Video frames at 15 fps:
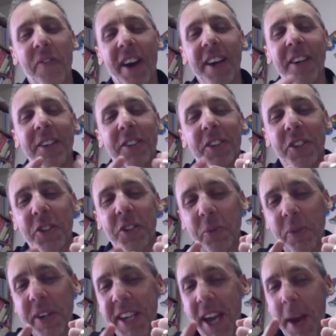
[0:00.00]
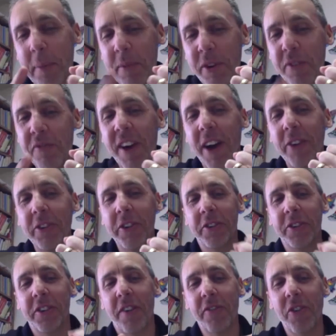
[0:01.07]
if I could just yeah. recap, you found
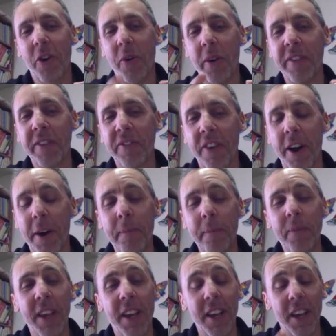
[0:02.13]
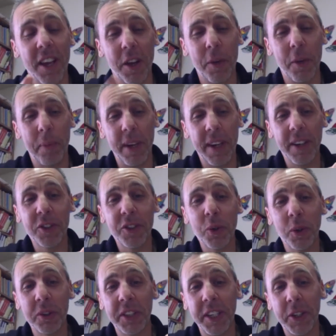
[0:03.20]
yourself going from being a
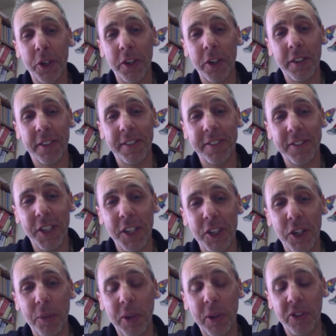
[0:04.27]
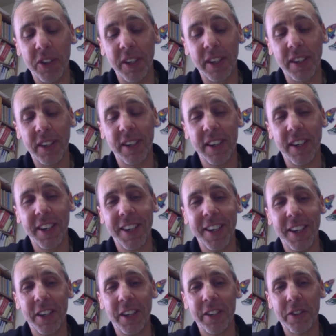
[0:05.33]
school teacher teaching music
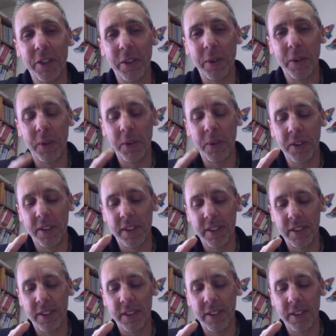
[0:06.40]
to